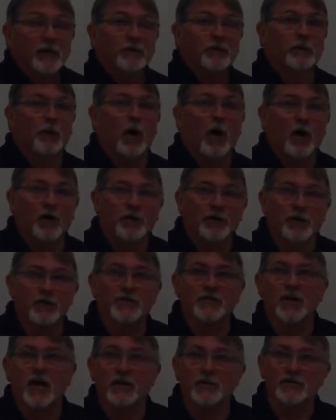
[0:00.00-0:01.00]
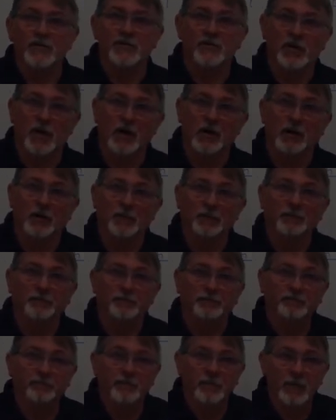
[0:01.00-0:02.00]
for all three sides of this triangle.
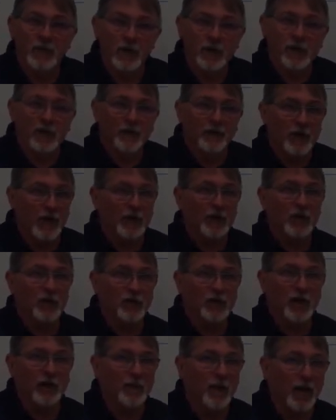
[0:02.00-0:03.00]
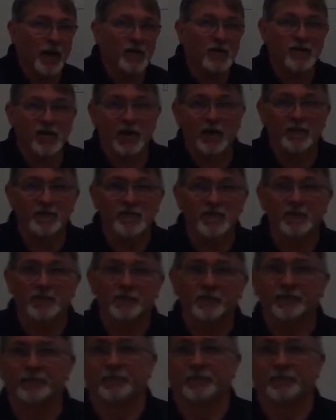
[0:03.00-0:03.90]
Thank you. Keep making chips.